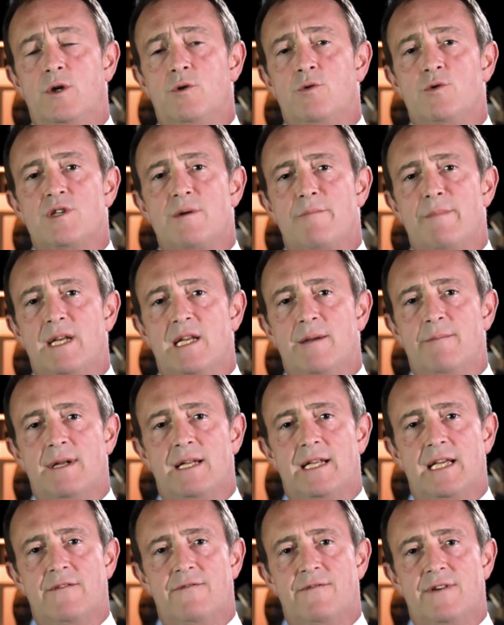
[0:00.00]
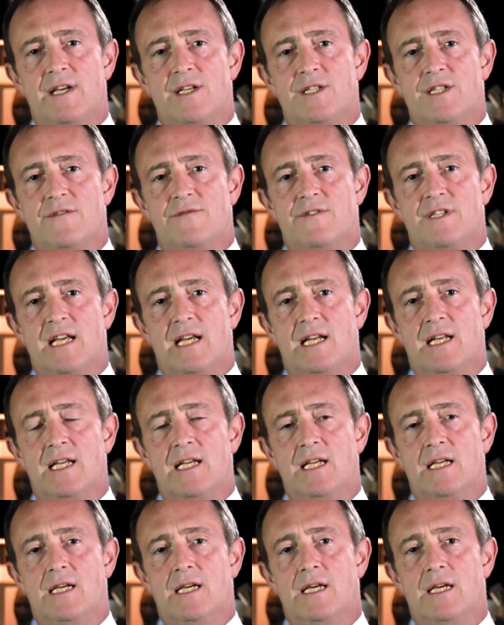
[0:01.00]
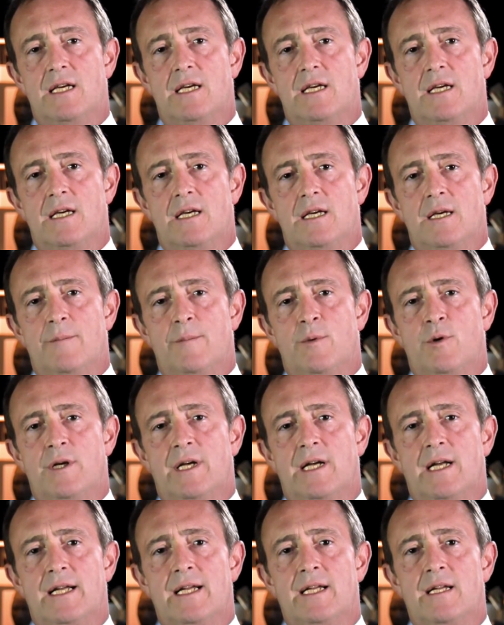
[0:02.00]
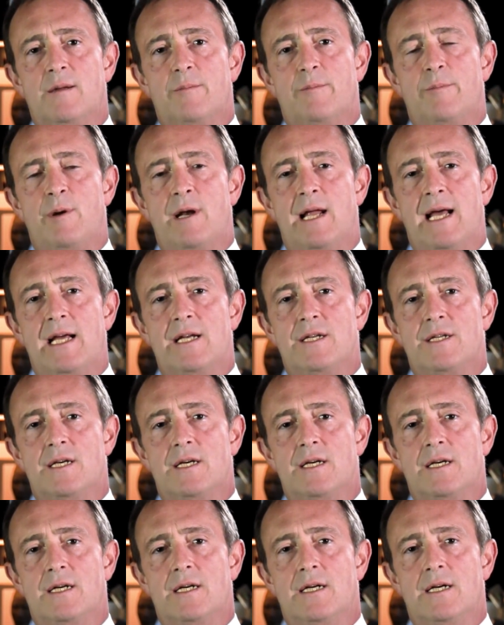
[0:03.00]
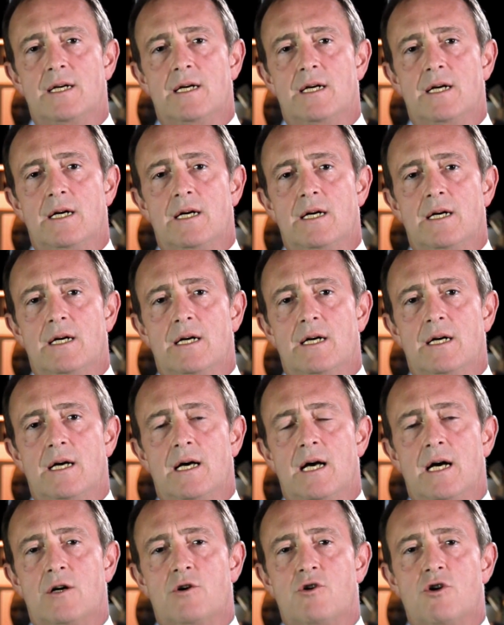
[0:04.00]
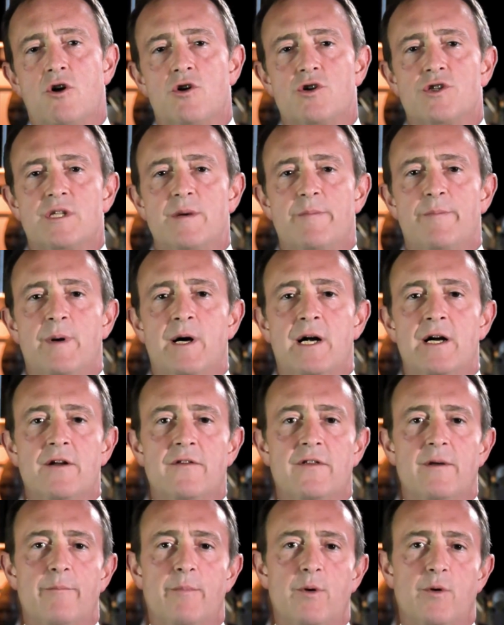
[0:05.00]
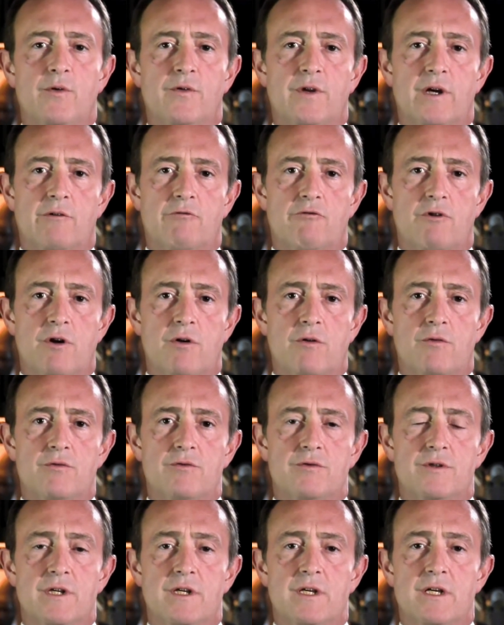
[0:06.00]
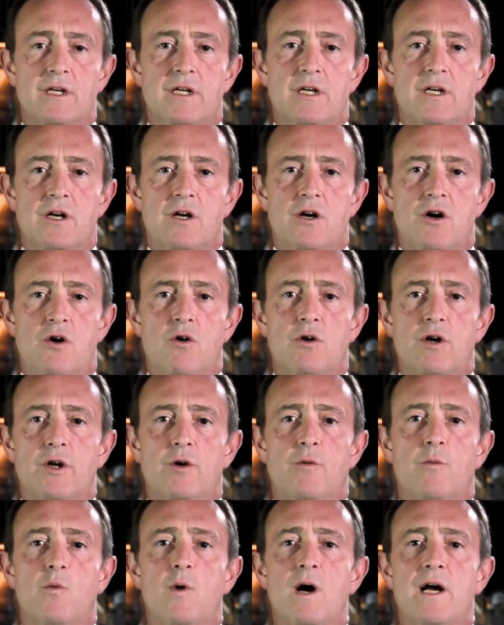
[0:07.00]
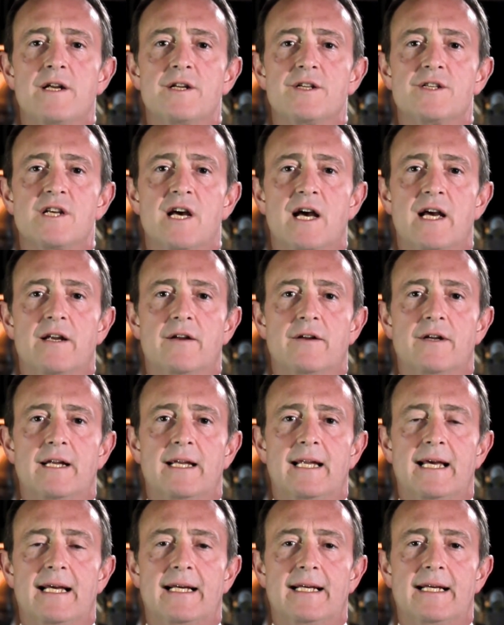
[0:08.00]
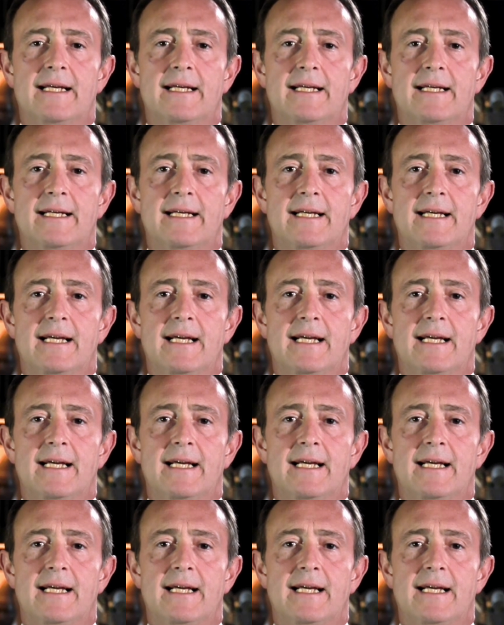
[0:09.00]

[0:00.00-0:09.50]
we use a minimally invasive technique, putting a little plate across the part of the bone that grows, only on one side of the leg,